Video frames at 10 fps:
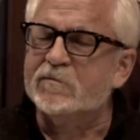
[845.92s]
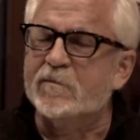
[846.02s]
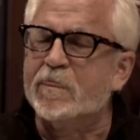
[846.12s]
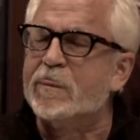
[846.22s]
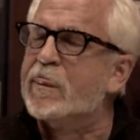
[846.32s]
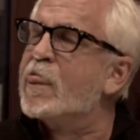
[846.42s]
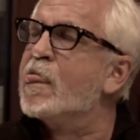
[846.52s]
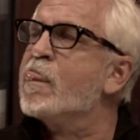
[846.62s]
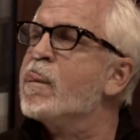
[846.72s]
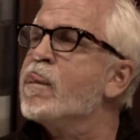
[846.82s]
there's a
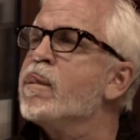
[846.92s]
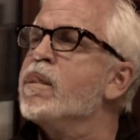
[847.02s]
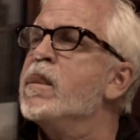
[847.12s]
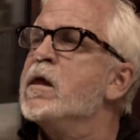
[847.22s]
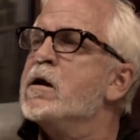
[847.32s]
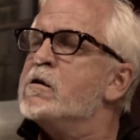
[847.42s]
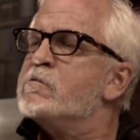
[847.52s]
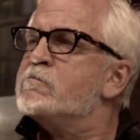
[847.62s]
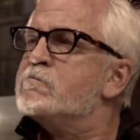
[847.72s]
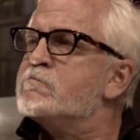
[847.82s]
topic: mm.
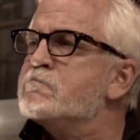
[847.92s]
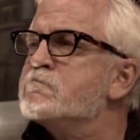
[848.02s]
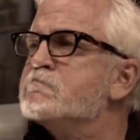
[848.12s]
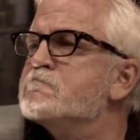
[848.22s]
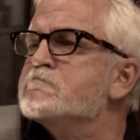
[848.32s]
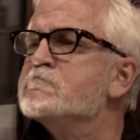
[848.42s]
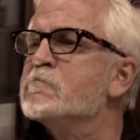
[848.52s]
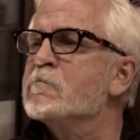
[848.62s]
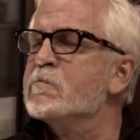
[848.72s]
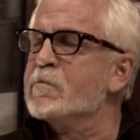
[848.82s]
indulging yourself
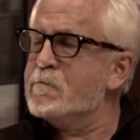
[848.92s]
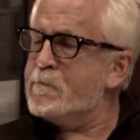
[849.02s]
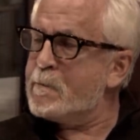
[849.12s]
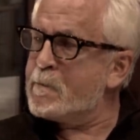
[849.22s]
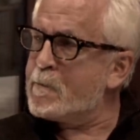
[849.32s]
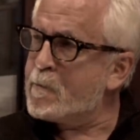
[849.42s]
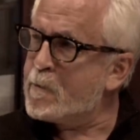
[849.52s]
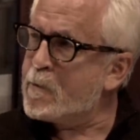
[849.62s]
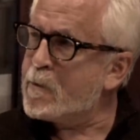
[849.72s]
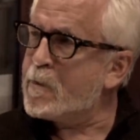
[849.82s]
mm-hmm. versus
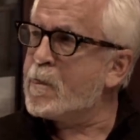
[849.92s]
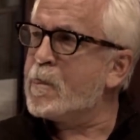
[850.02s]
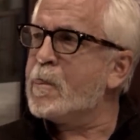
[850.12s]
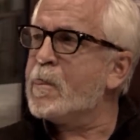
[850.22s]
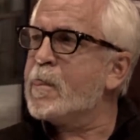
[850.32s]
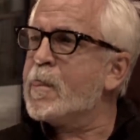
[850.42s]
getting the job done.